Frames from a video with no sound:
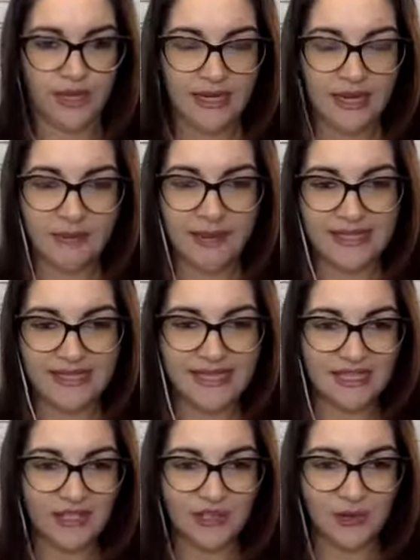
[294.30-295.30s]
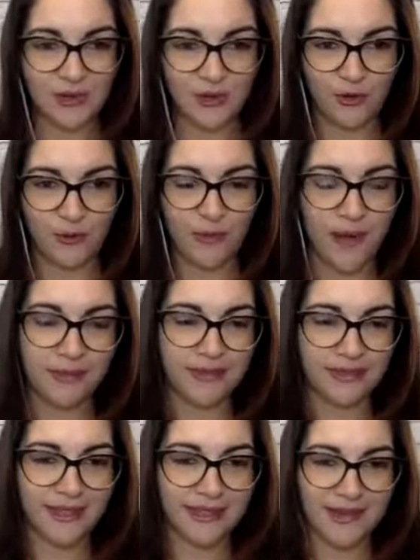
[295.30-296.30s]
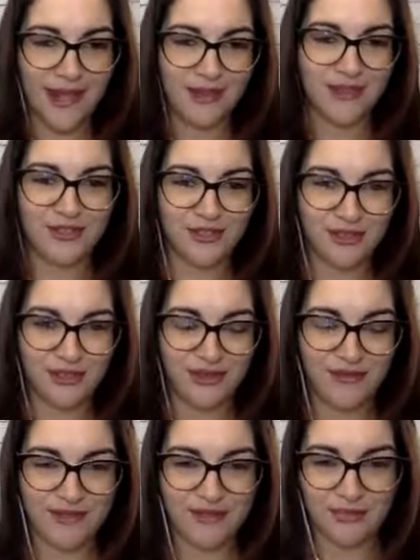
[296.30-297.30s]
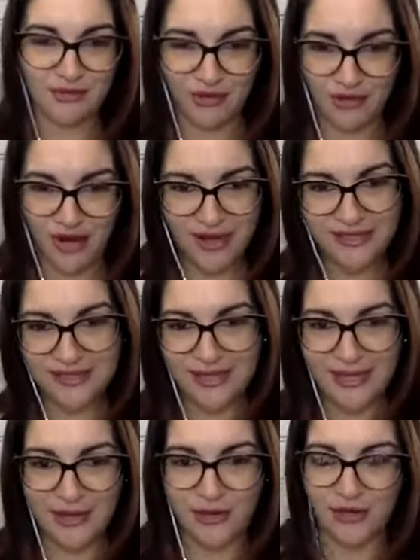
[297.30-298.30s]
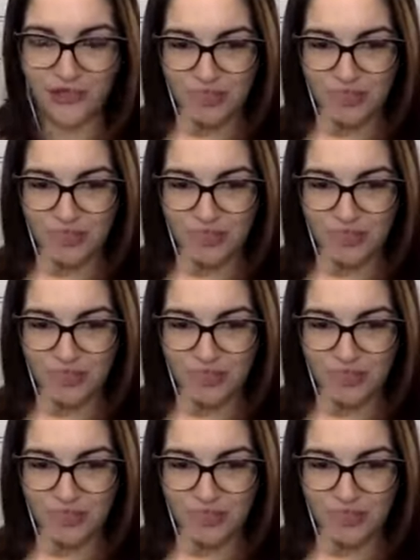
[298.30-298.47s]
Now, my sister, who publicly acknowledges herself as a procrastinator,